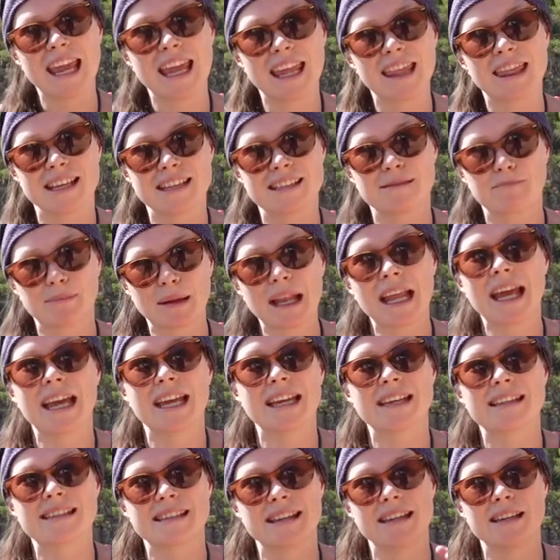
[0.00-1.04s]
this
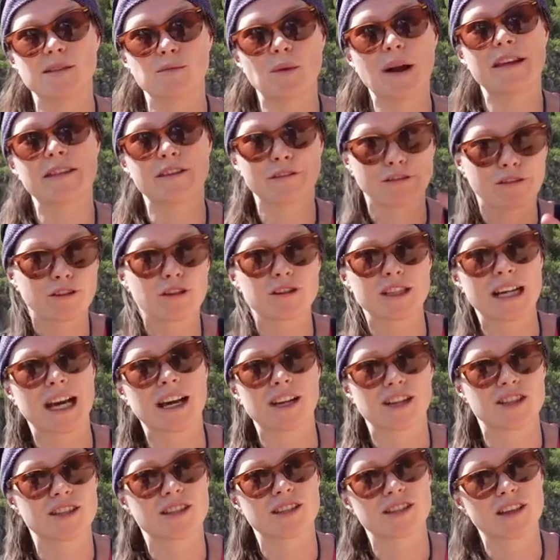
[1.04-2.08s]
place is where the flood
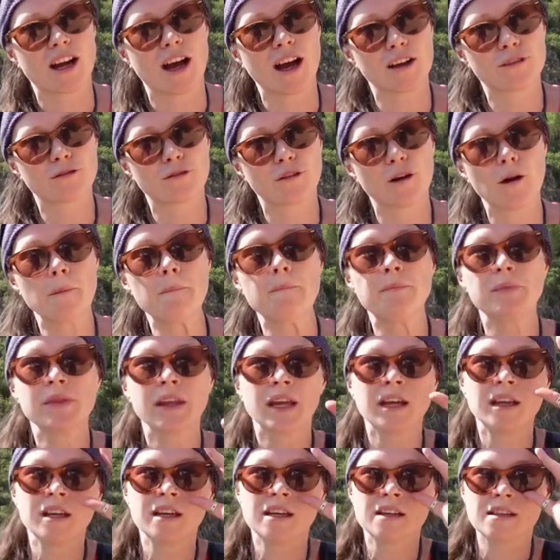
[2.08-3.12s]
actually started from.
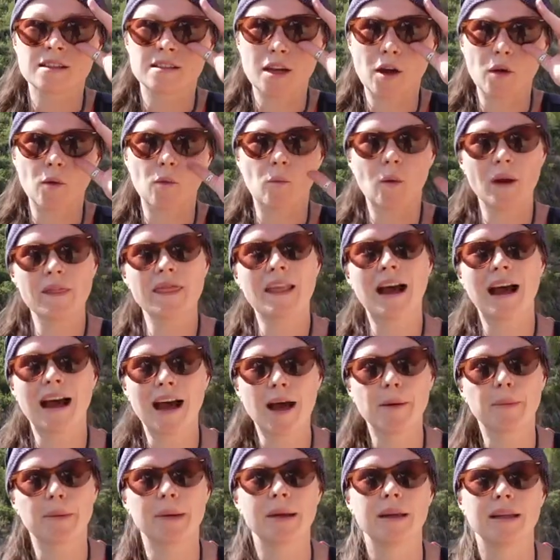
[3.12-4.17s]
So when that
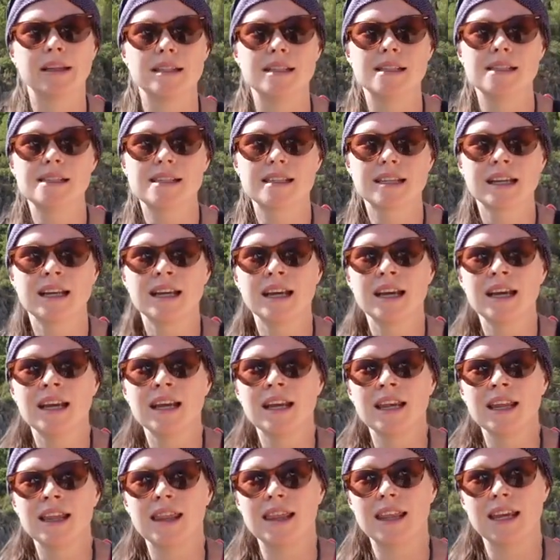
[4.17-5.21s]
happened,
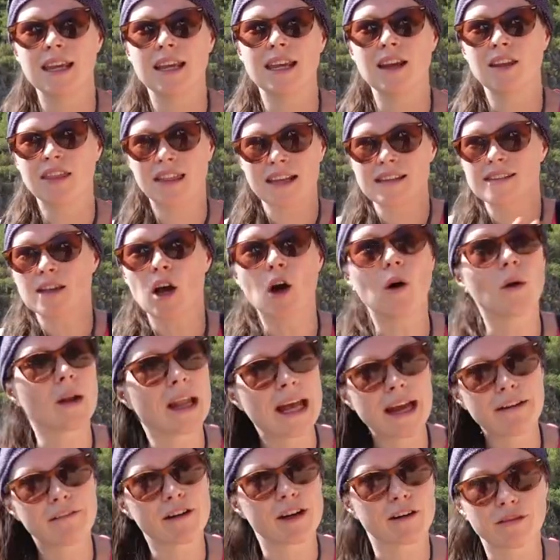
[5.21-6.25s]
the, this whole
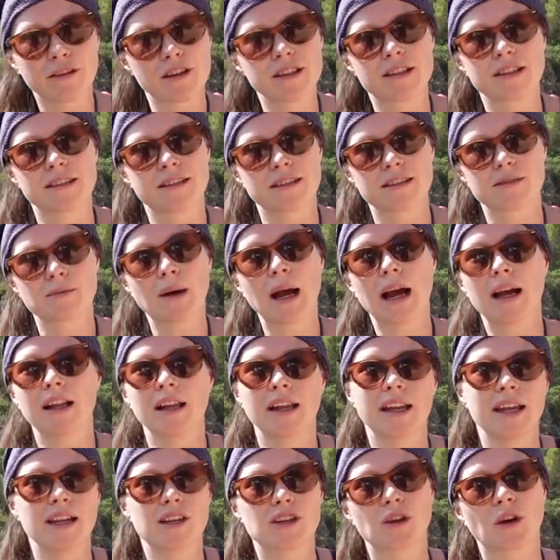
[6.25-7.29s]
area flooded as well
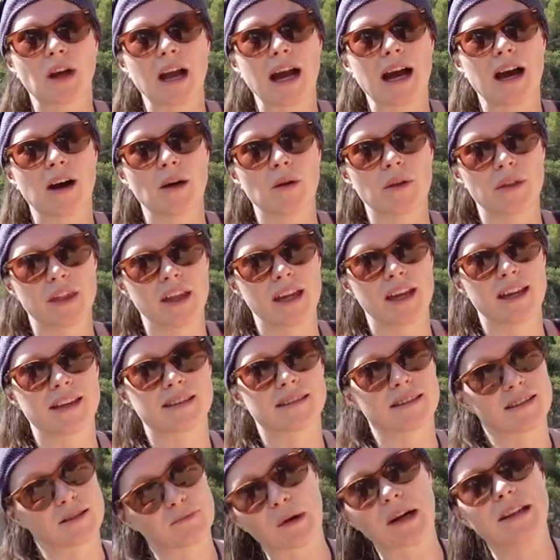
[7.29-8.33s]
and it took out the
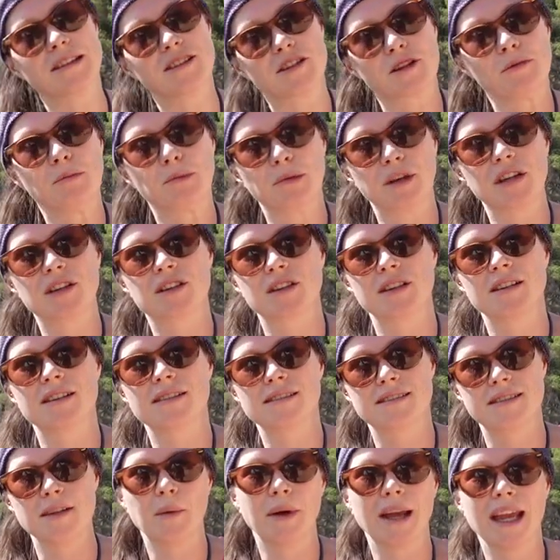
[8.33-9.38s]
suspension
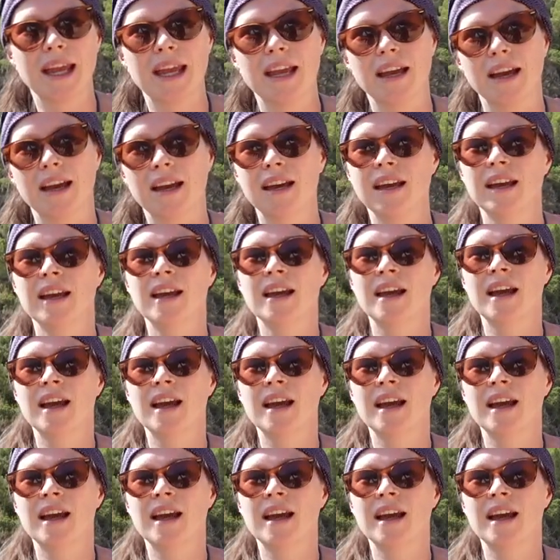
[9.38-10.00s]
bridges that were here